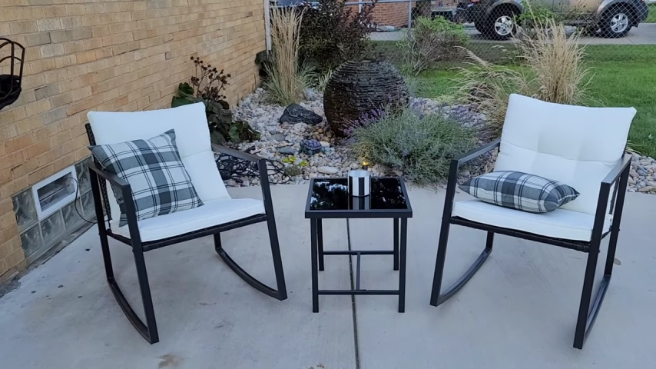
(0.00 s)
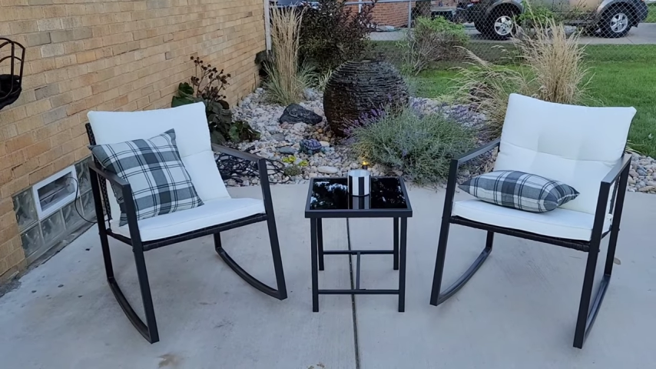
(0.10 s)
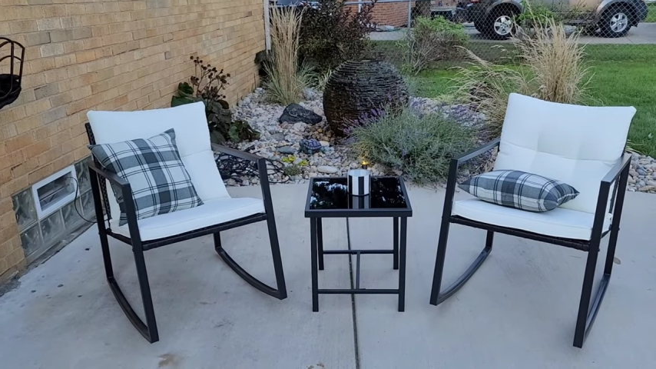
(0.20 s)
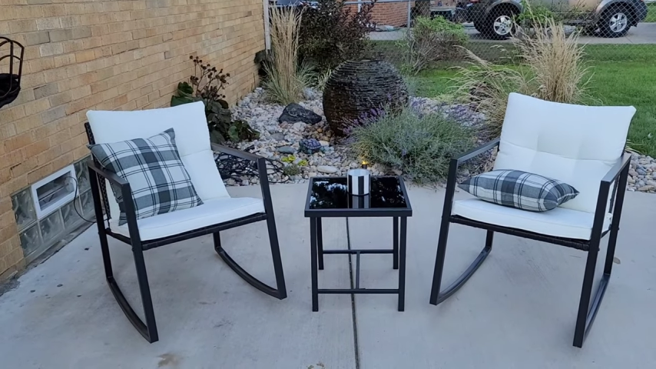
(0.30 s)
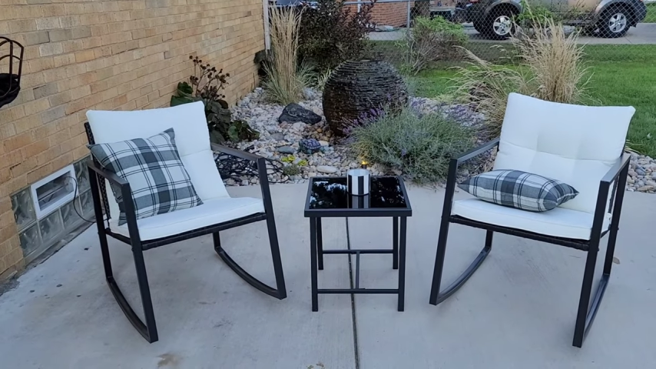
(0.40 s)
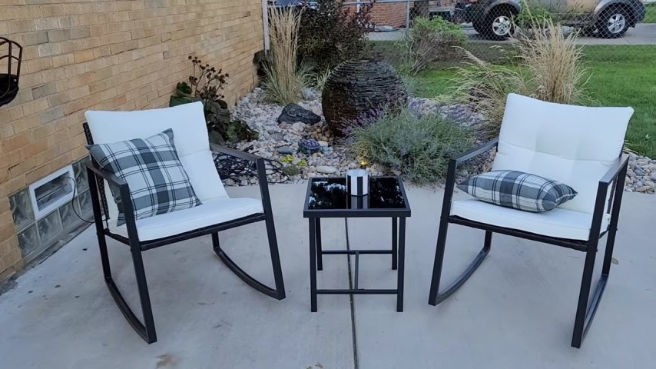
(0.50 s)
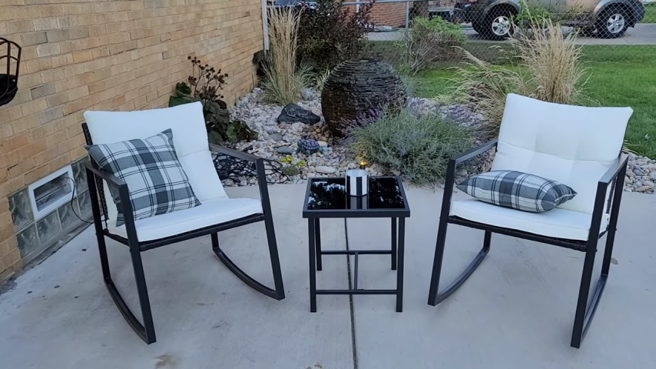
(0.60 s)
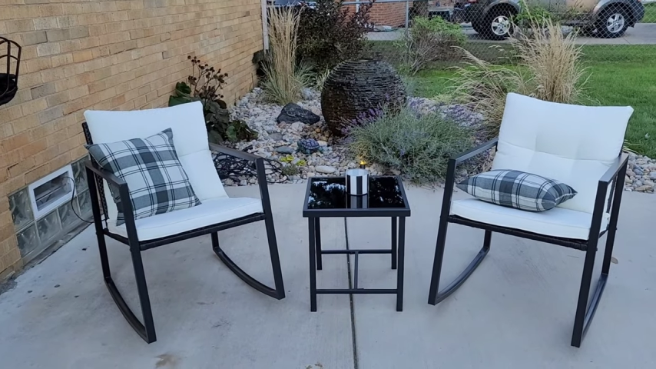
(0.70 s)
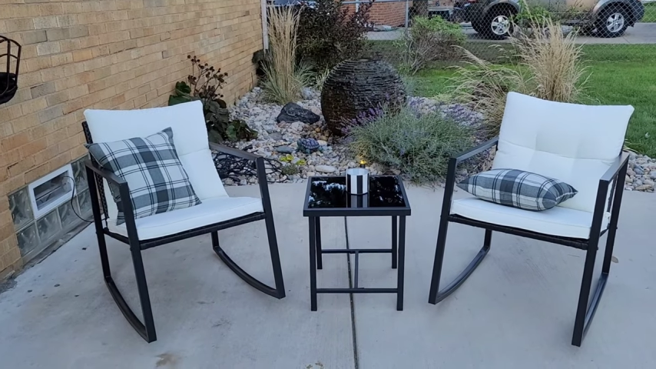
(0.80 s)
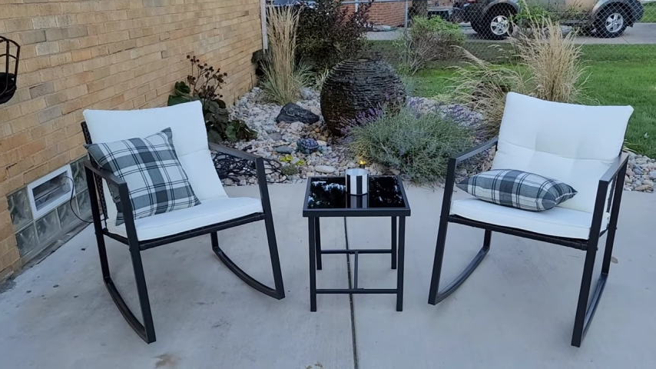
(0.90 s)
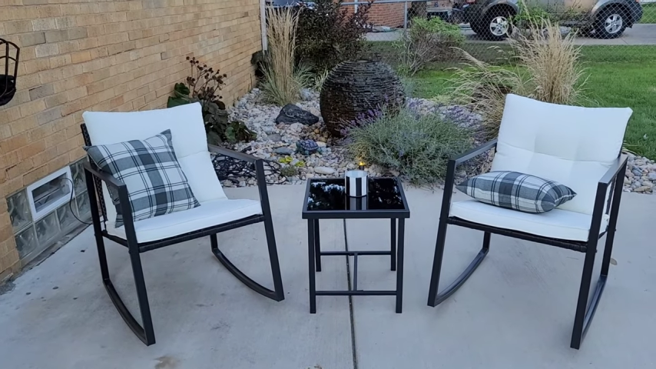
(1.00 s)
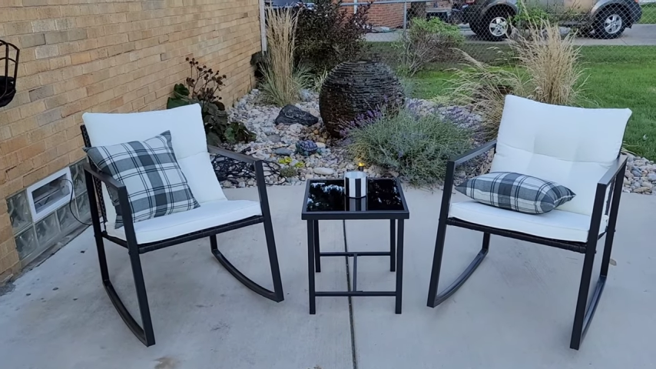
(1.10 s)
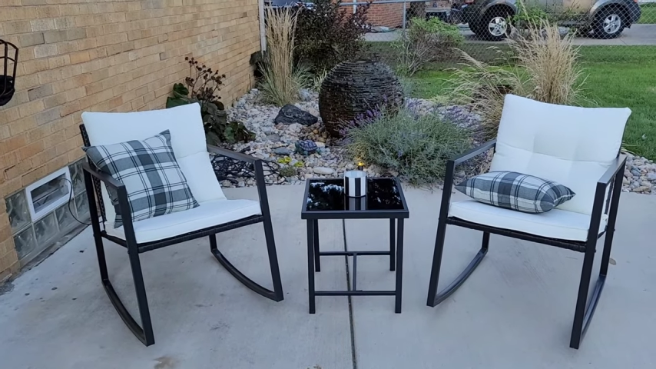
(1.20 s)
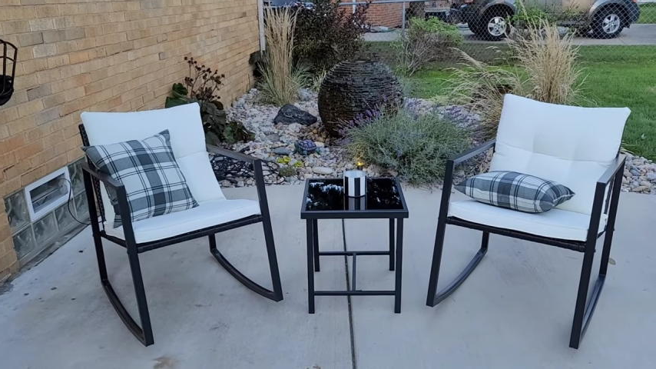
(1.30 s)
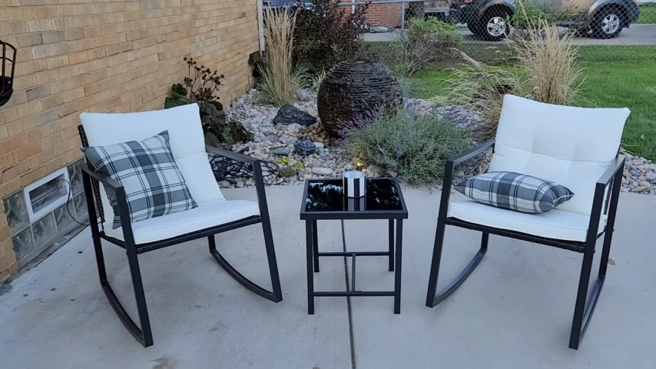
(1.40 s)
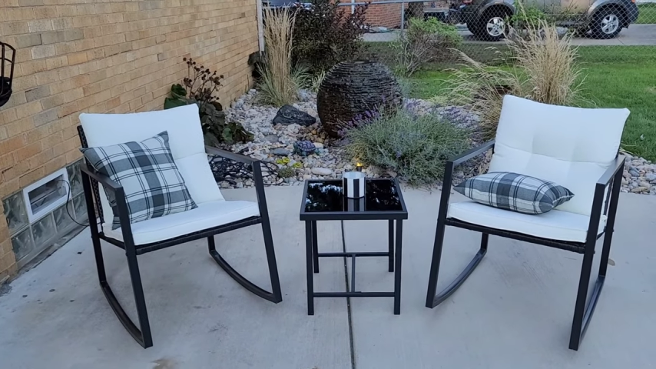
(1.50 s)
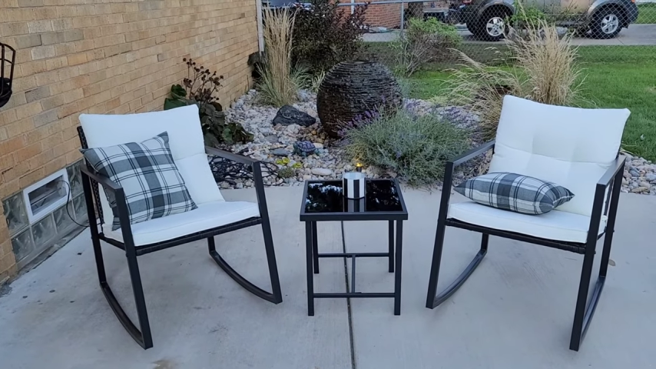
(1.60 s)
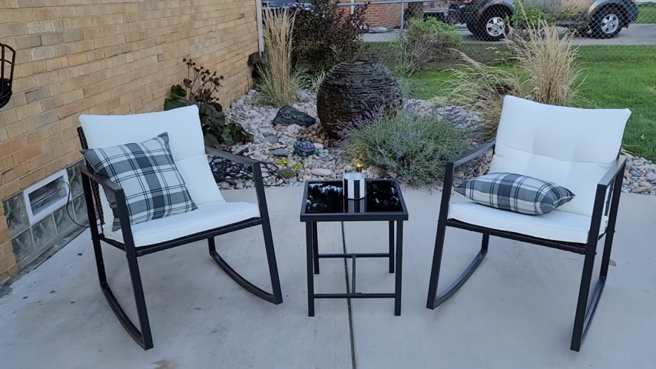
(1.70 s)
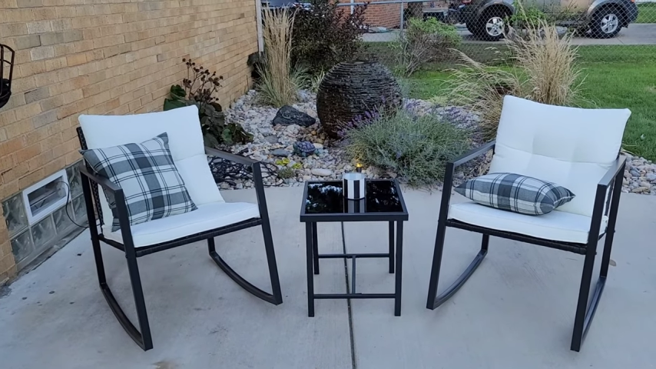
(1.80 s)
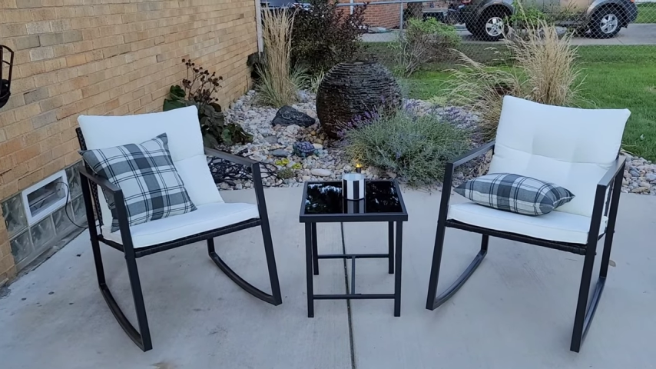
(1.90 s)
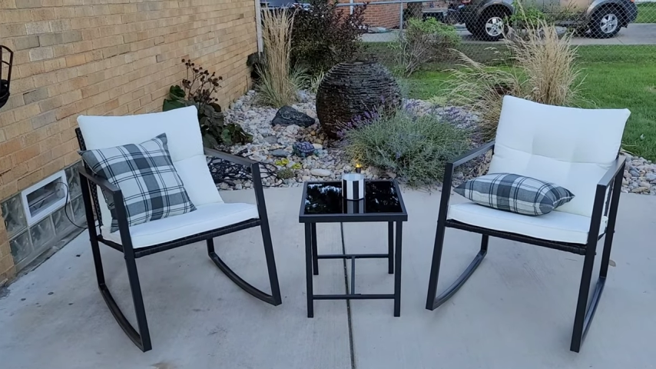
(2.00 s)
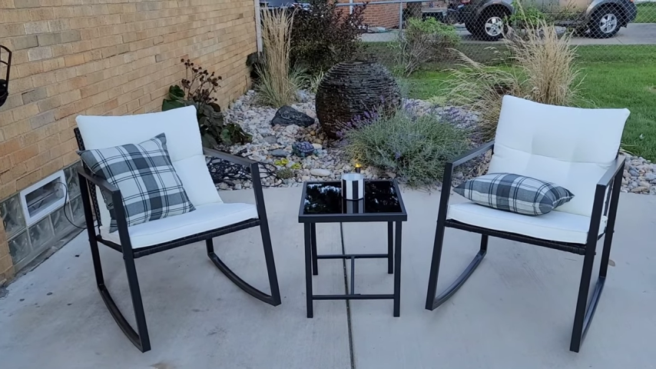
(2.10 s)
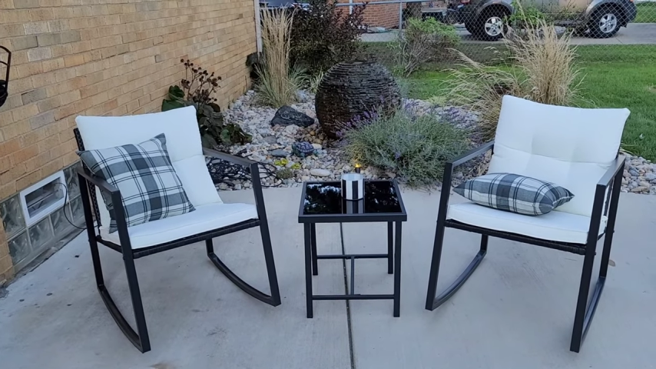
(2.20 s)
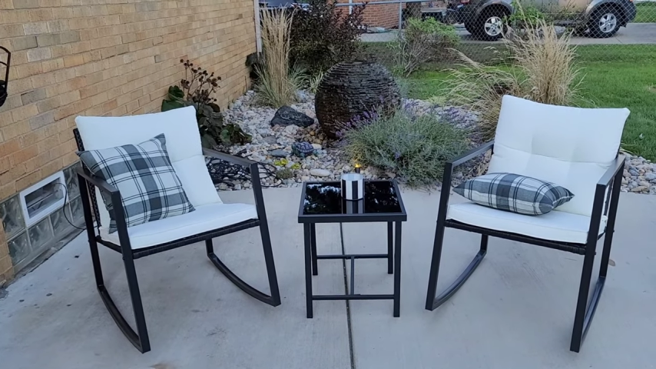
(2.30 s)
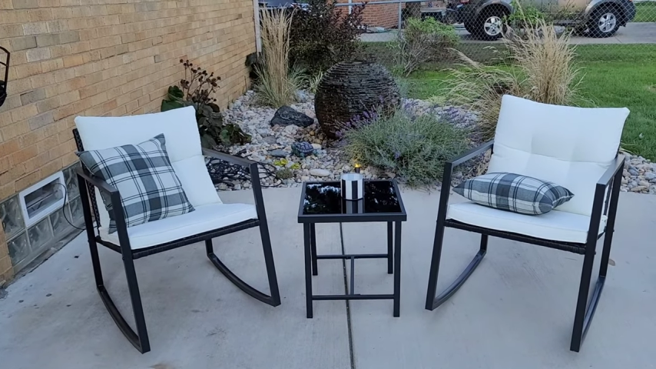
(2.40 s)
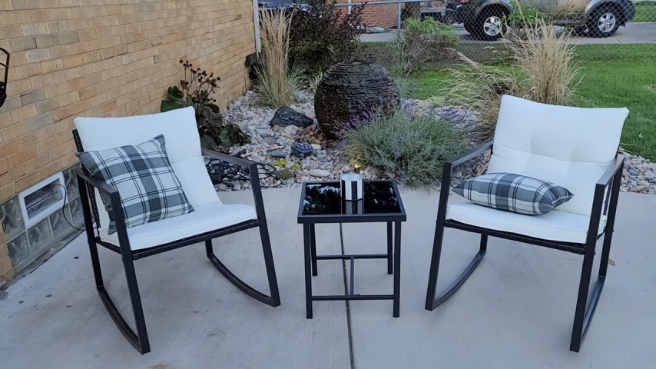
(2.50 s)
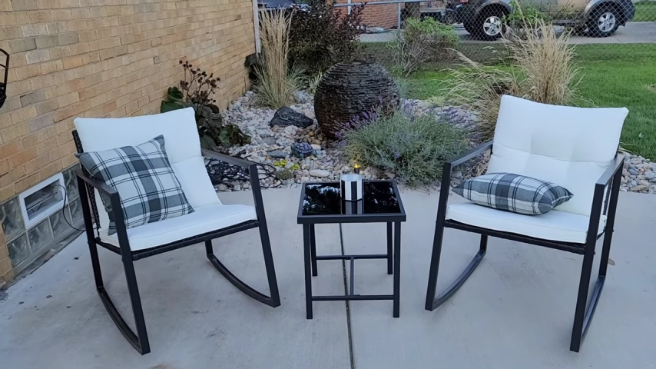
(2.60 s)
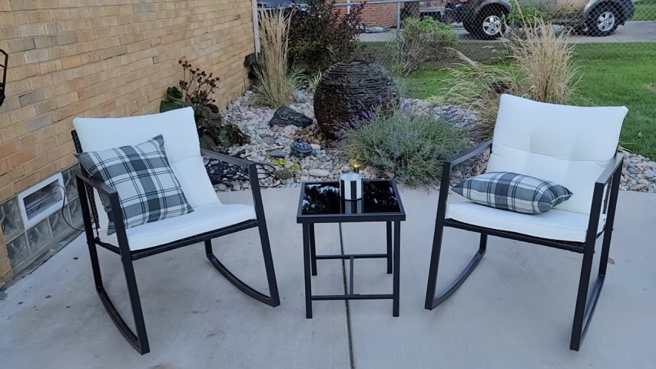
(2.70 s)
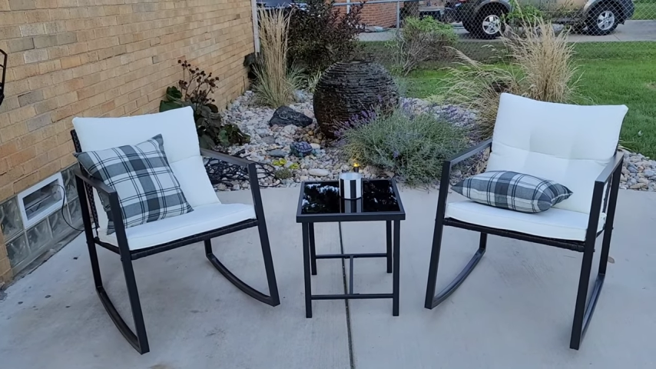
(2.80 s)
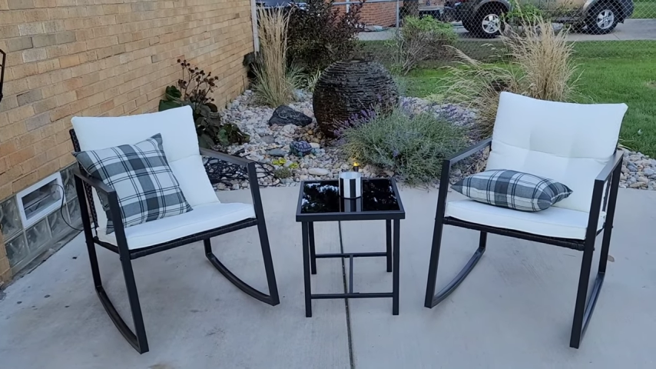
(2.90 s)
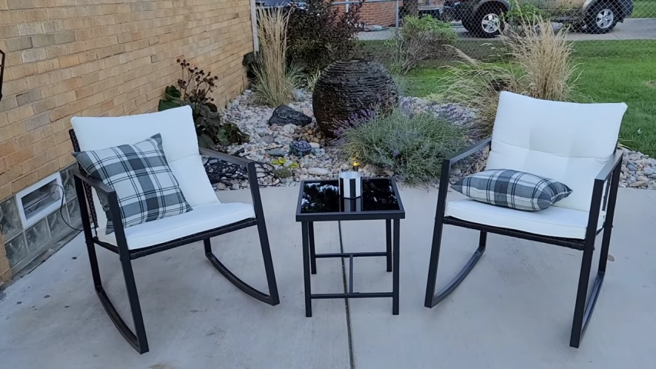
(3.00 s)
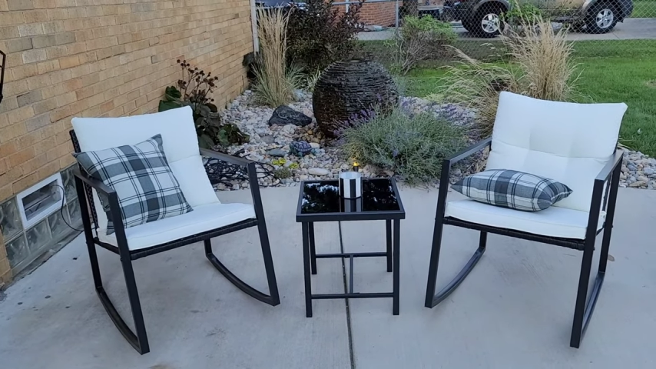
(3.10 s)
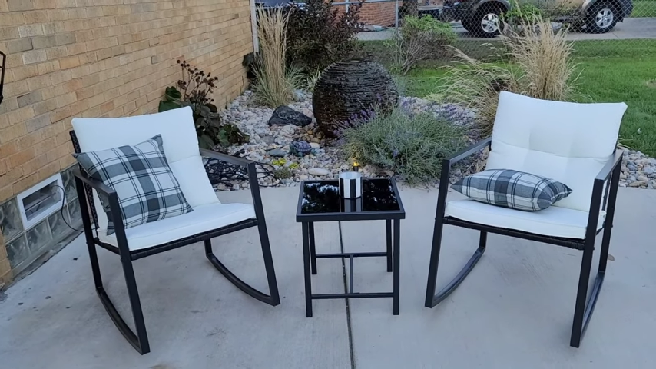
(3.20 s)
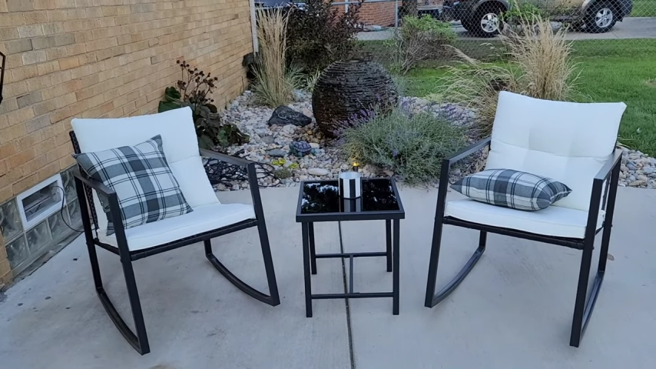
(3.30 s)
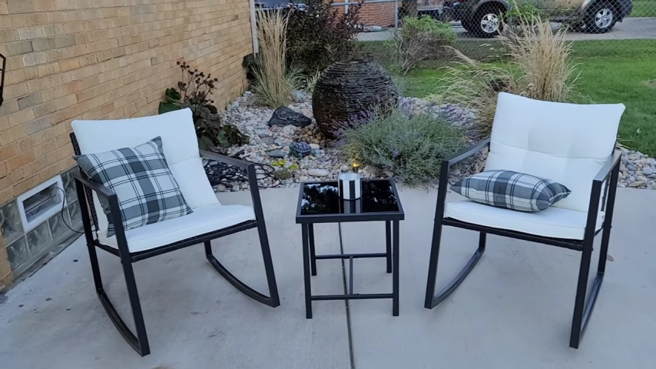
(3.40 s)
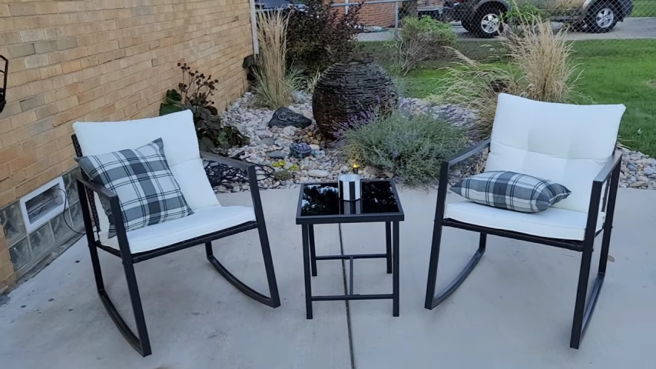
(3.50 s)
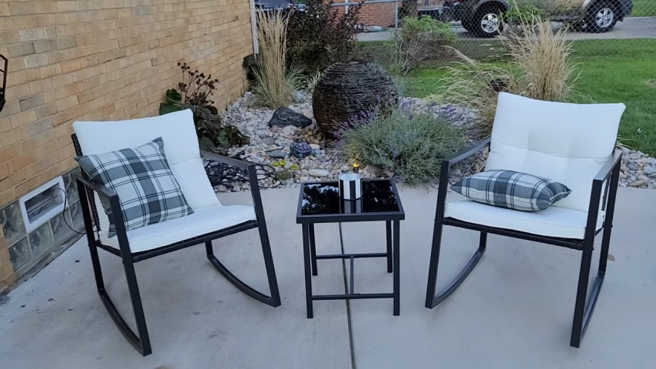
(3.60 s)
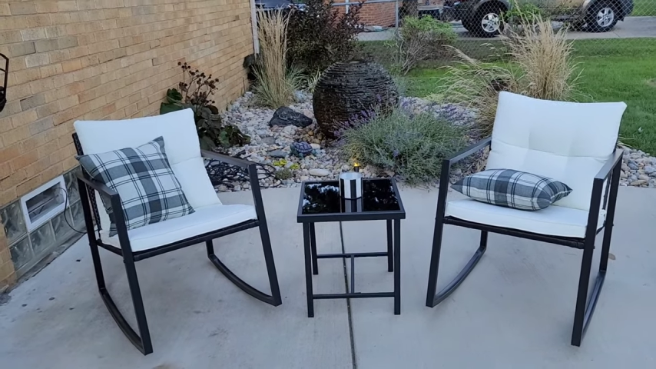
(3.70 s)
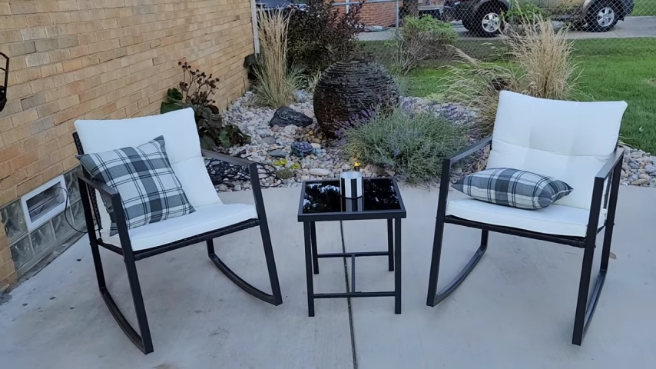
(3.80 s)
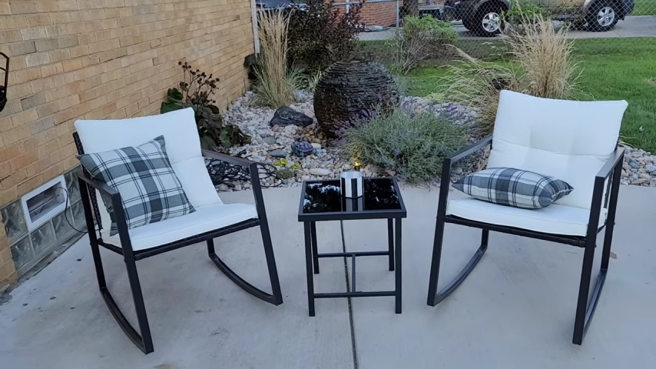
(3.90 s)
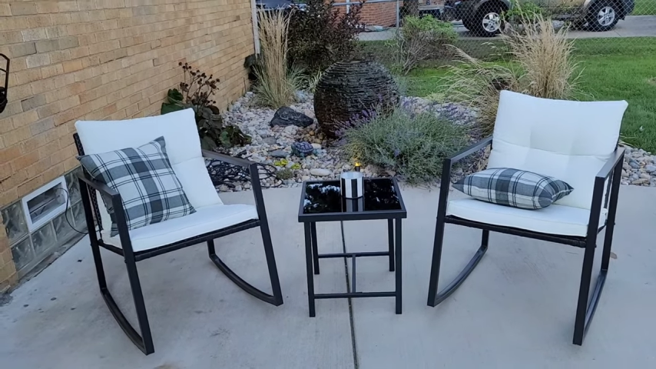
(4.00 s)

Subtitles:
Nobody's mouth can be seen.